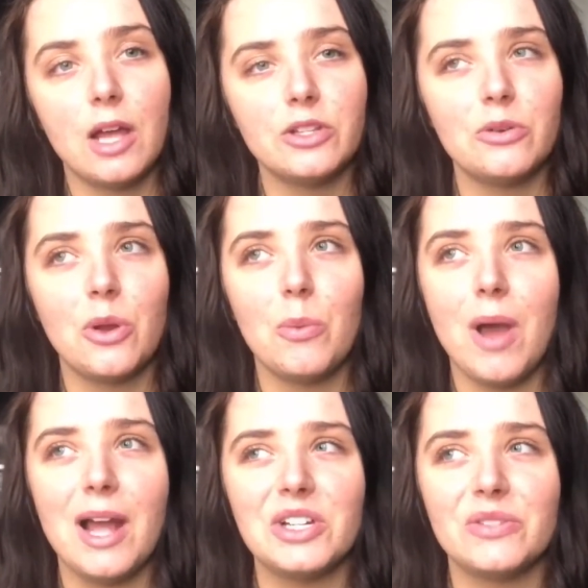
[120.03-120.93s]
I don't know
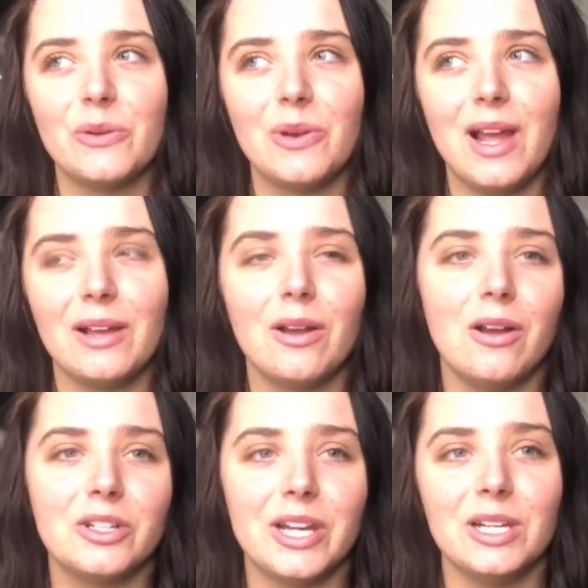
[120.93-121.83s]
why, I just feel like
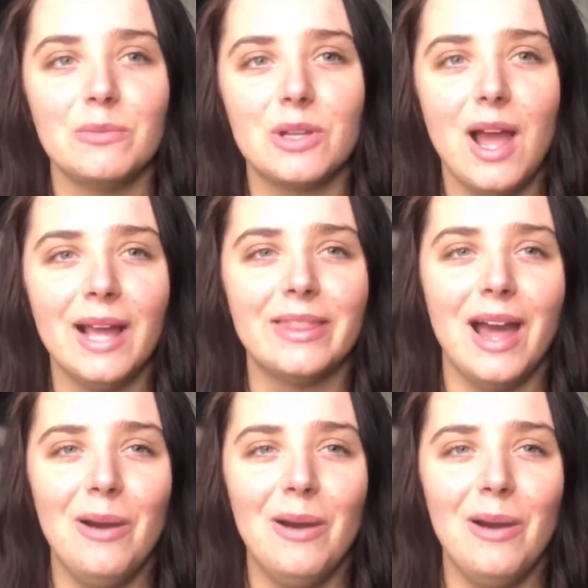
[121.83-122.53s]
Jaden would like that